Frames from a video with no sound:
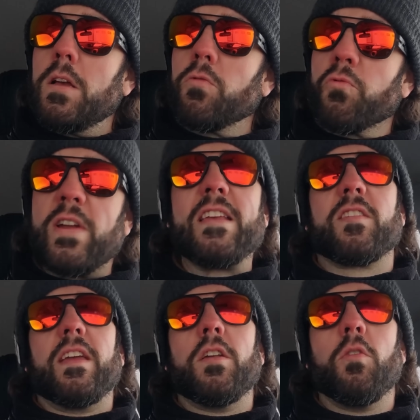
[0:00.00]

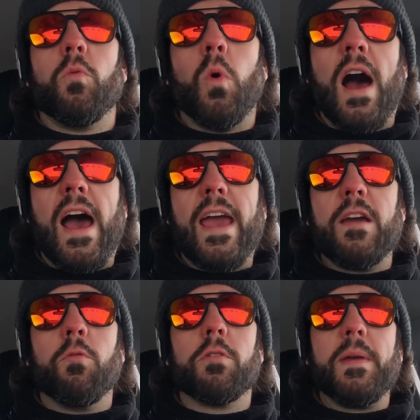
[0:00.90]
reason why
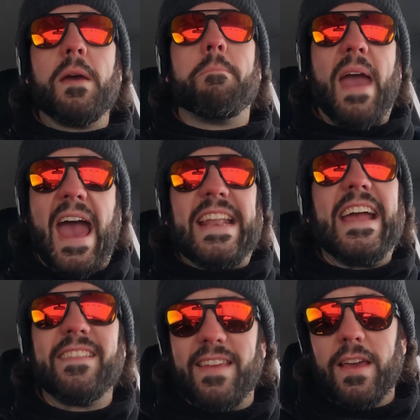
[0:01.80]
it would be a bad
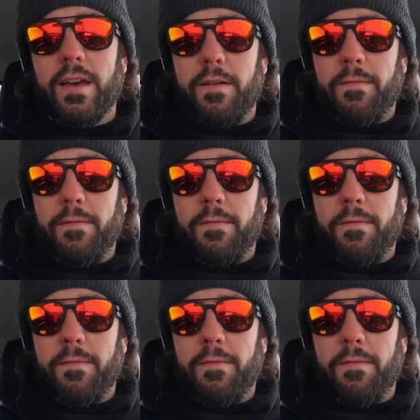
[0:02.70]
idea